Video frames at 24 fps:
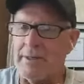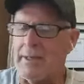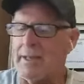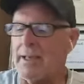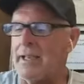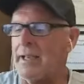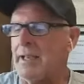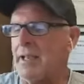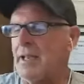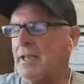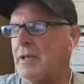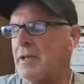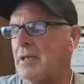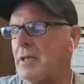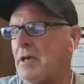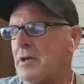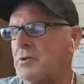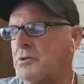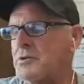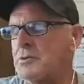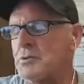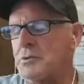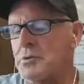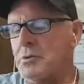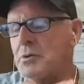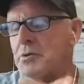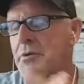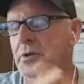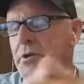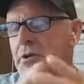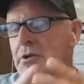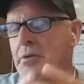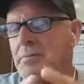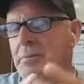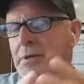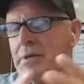And a true
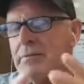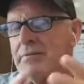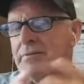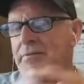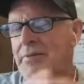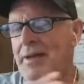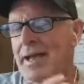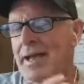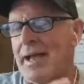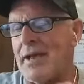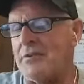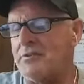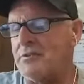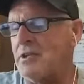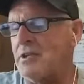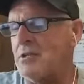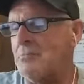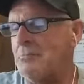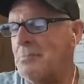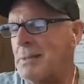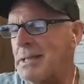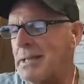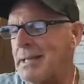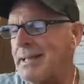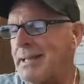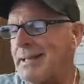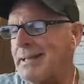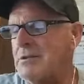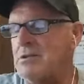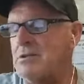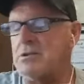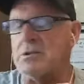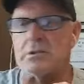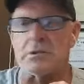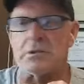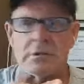intermittent fasting
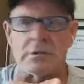means